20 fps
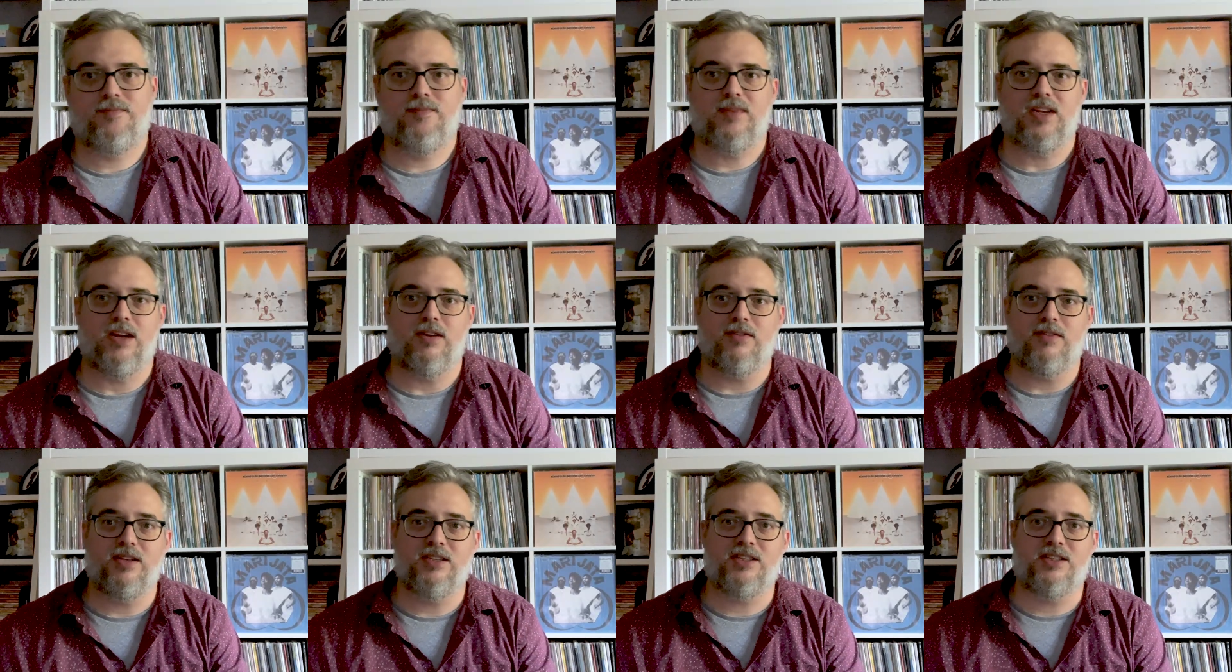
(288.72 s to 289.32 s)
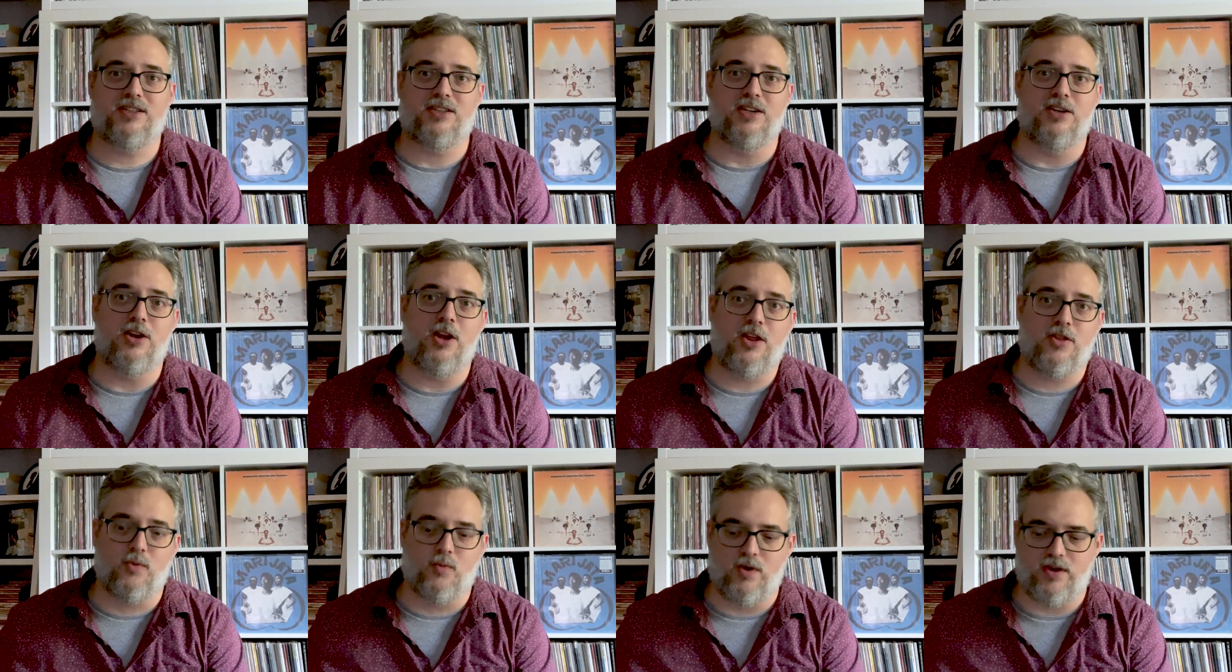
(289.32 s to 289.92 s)
Now, this is
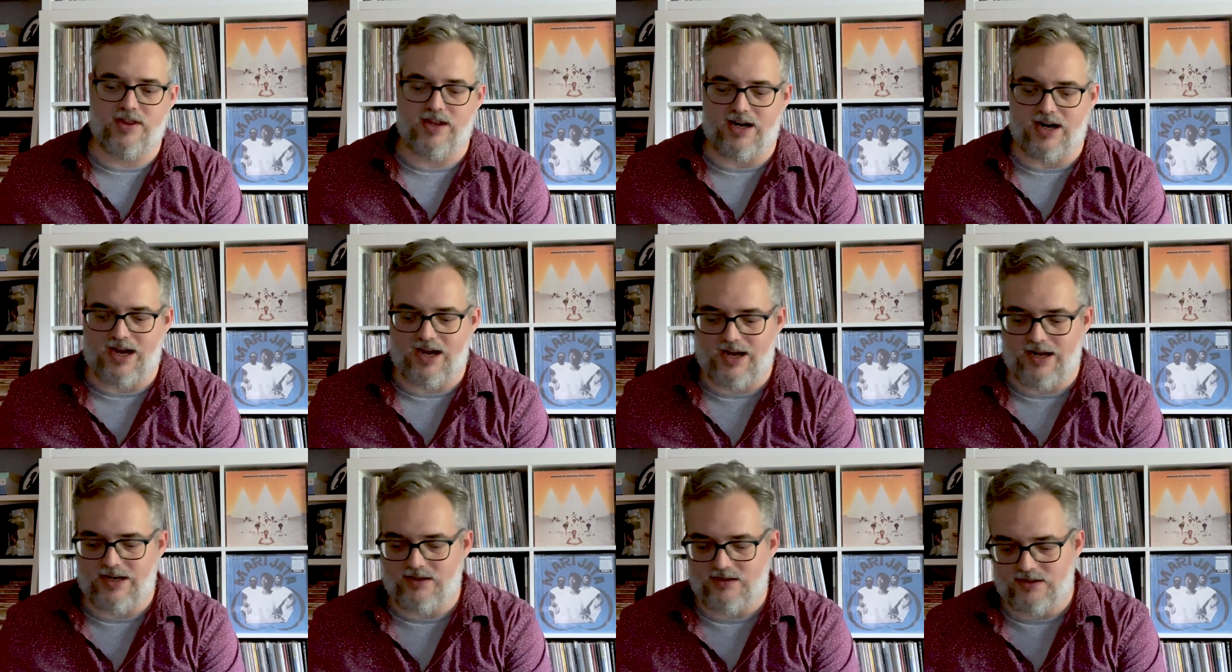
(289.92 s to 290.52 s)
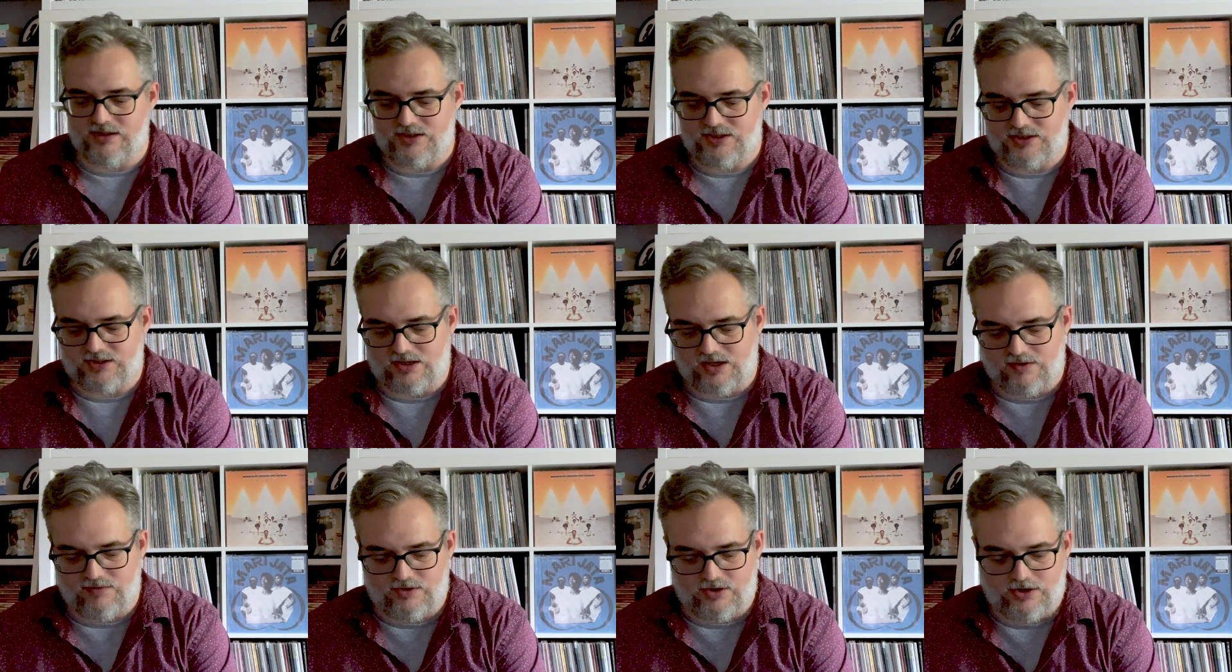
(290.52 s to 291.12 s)
another one that I
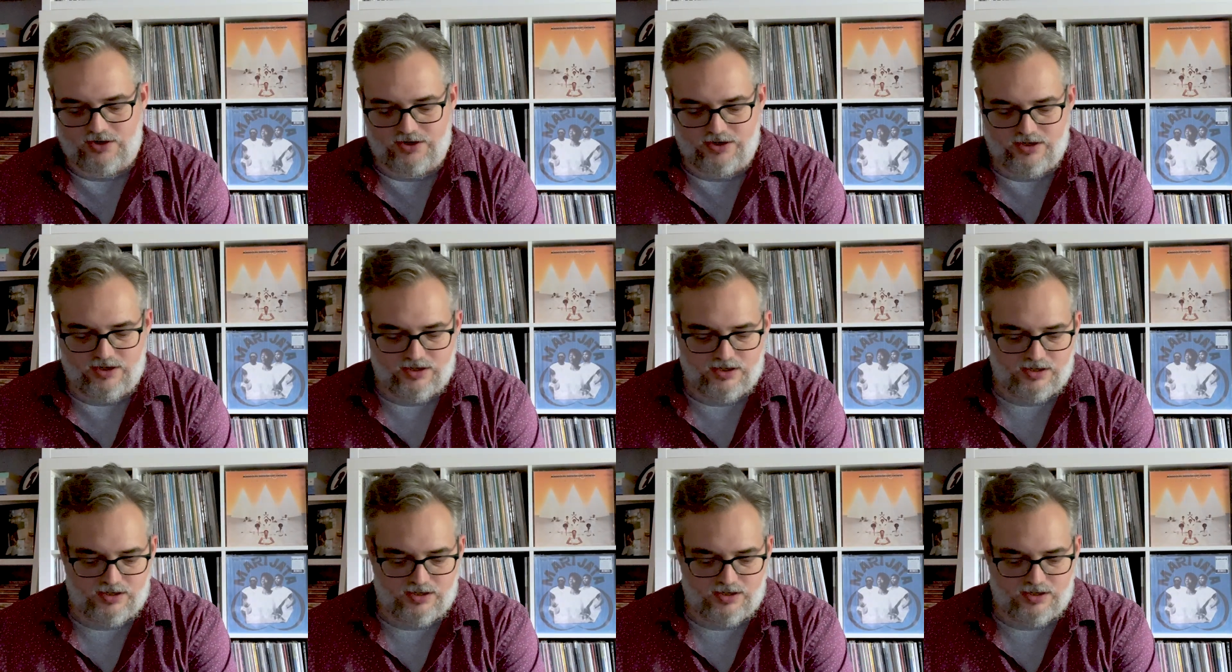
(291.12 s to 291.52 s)
discovered